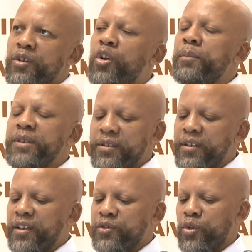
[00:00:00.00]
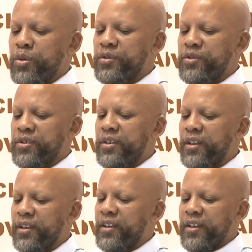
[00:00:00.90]
committee does
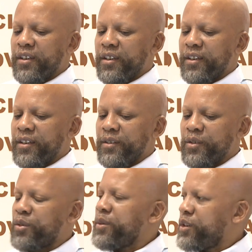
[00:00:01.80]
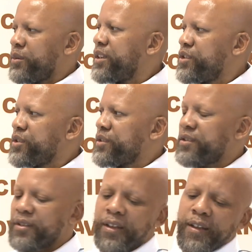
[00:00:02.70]
consider,
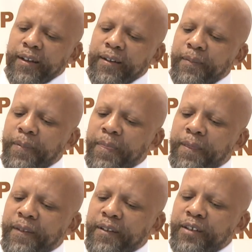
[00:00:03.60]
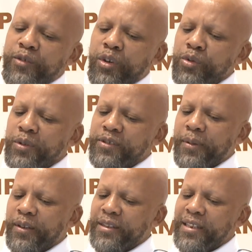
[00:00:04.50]
regulations. Talk to us
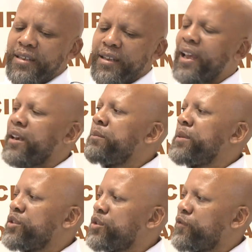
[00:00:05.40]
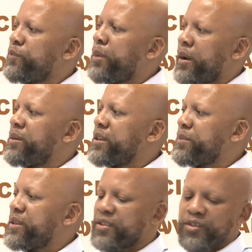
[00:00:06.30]
about the element of public
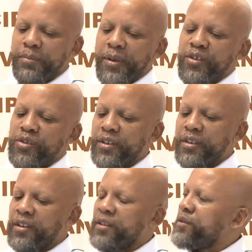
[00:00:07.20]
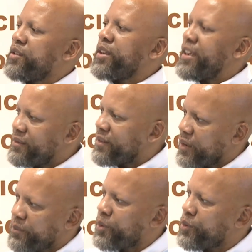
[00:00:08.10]
participation in
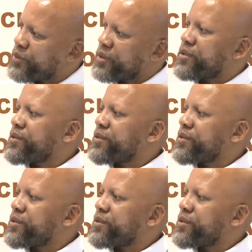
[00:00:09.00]
that process.